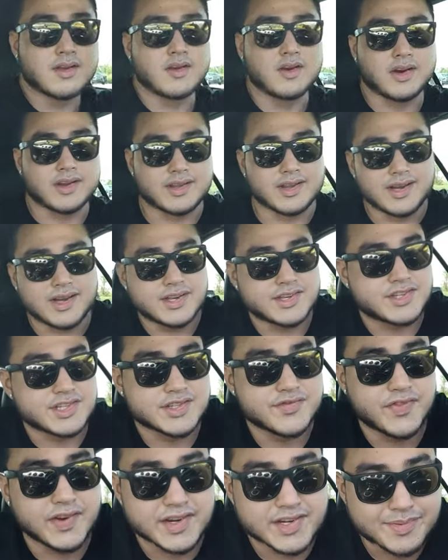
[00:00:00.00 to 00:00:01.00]
All right guys,
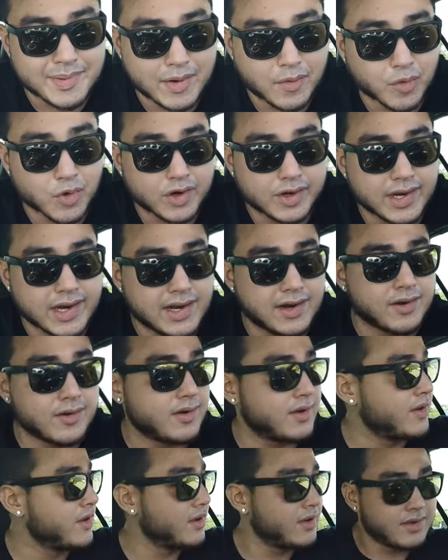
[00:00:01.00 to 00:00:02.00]
just finished my workout.
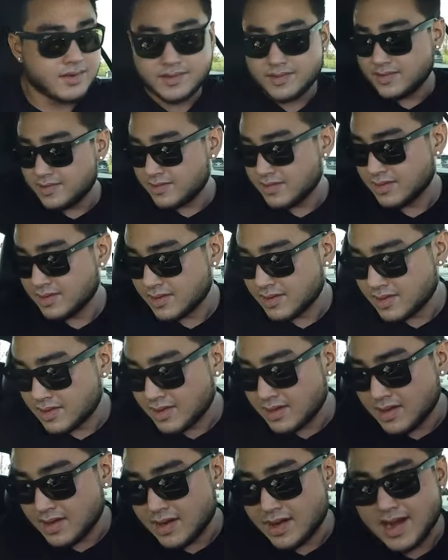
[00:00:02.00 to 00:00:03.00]

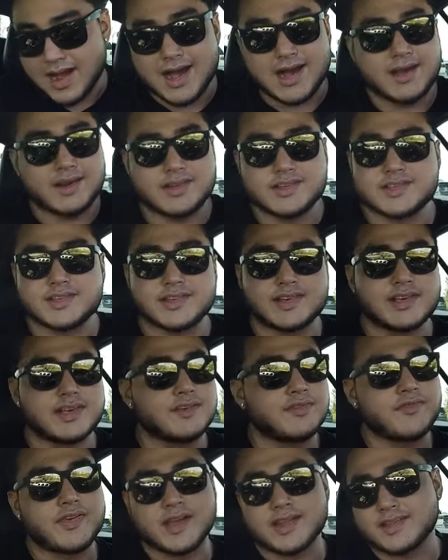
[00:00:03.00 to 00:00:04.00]

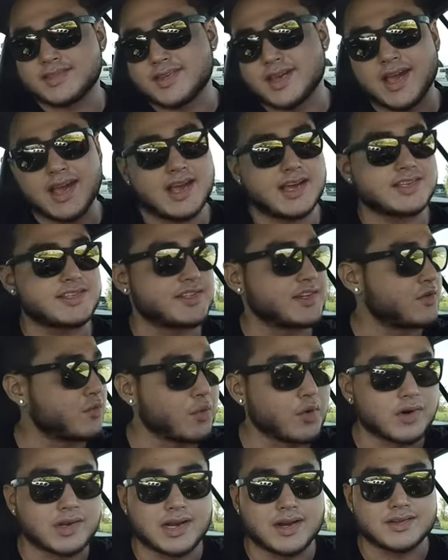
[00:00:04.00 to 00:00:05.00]
Honestly, fantastic
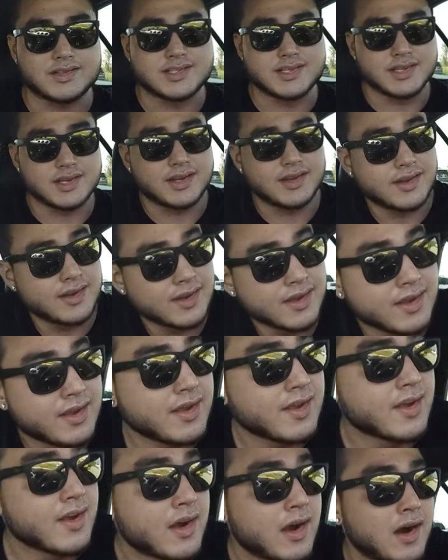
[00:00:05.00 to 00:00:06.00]
workout today.
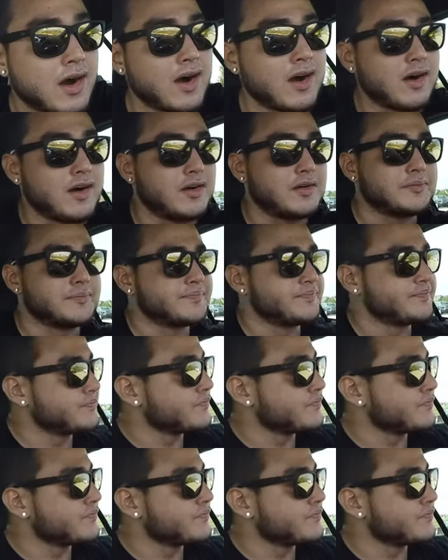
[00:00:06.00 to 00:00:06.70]
I